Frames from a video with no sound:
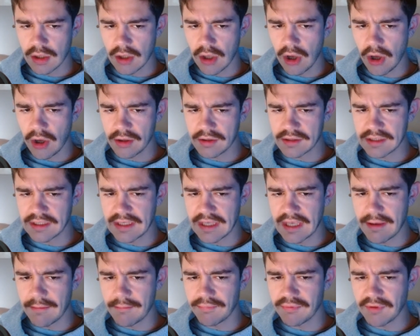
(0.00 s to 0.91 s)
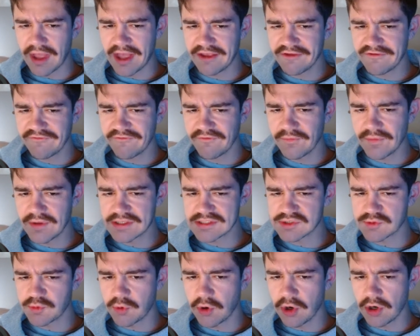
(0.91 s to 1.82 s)
haughty and
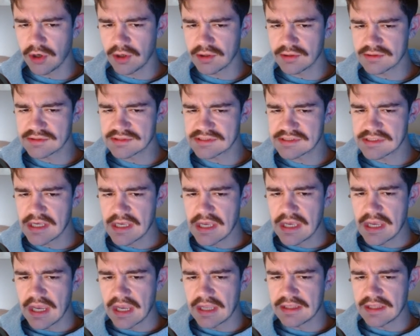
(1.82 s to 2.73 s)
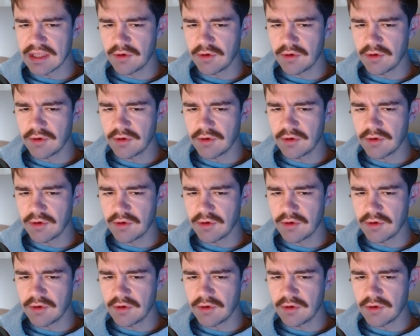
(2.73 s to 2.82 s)
blasphemous words, and